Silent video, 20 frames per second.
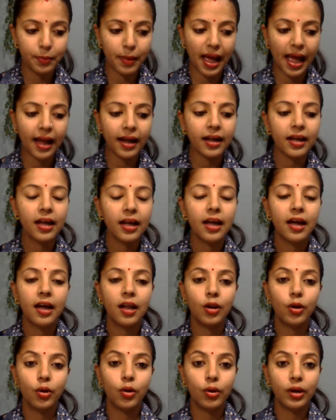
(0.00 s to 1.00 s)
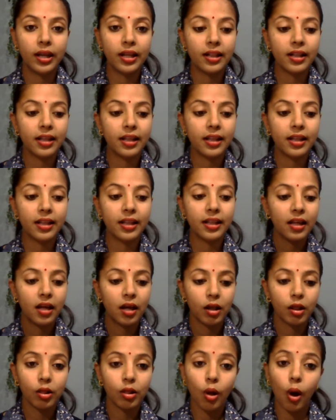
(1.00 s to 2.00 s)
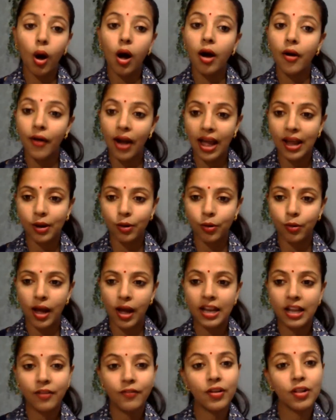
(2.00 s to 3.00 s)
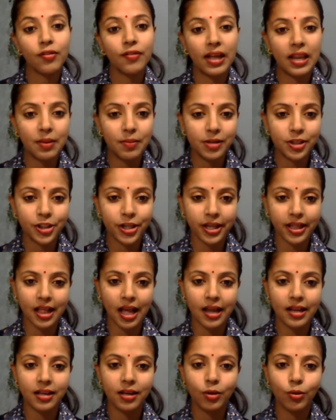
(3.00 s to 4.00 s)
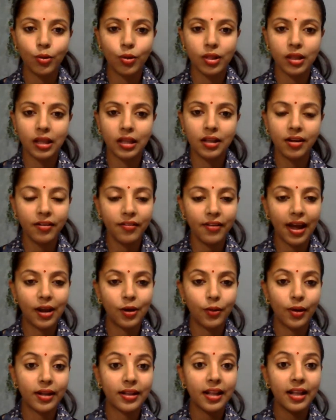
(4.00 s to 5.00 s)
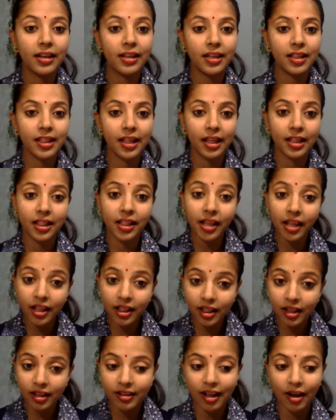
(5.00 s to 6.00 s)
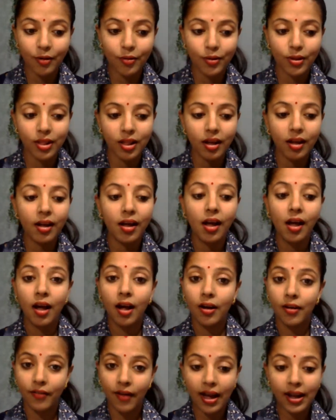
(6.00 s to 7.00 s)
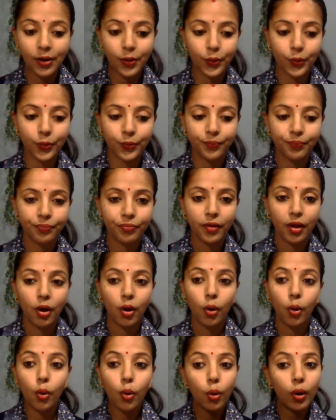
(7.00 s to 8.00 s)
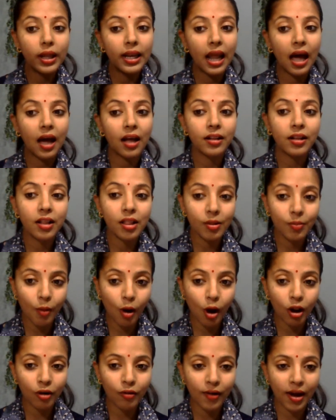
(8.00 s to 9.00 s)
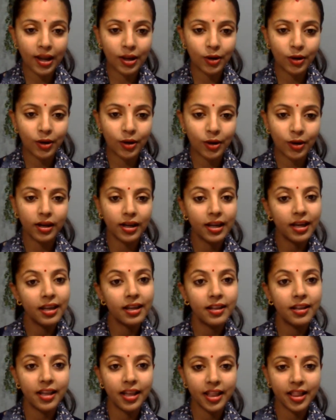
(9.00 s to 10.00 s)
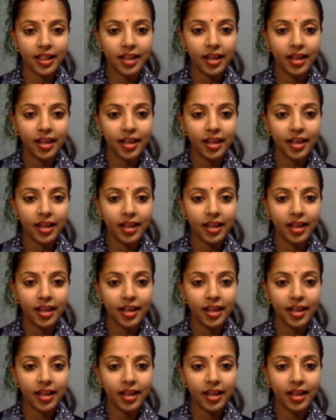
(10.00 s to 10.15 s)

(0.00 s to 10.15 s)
Lohit, he saw a rhino and he was very much excited to see the rhino. And then he said, see, there is a rhino. Oh, another small rhino. Again, they see